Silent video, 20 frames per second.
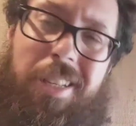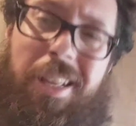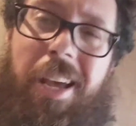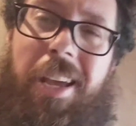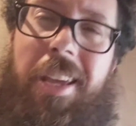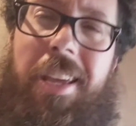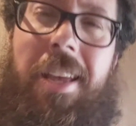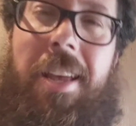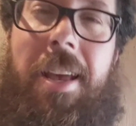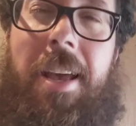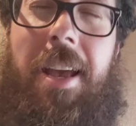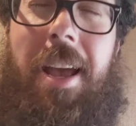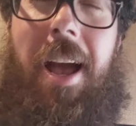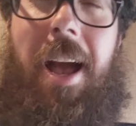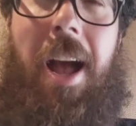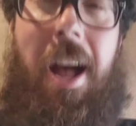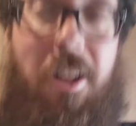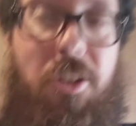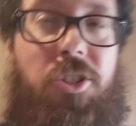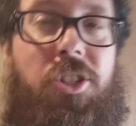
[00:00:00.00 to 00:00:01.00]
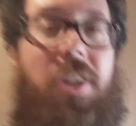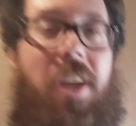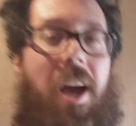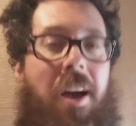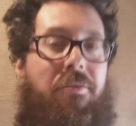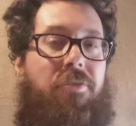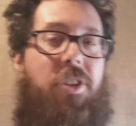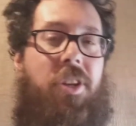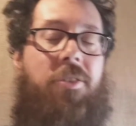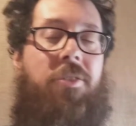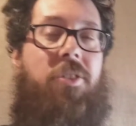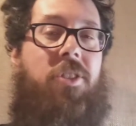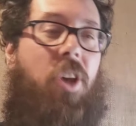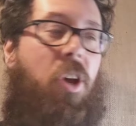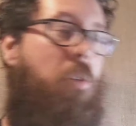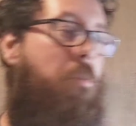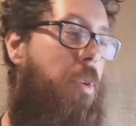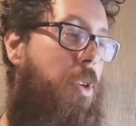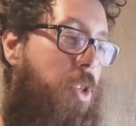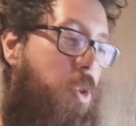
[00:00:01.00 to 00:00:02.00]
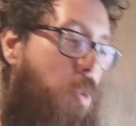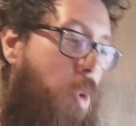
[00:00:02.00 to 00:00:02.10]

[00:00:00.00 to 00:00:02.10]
like, I've done so much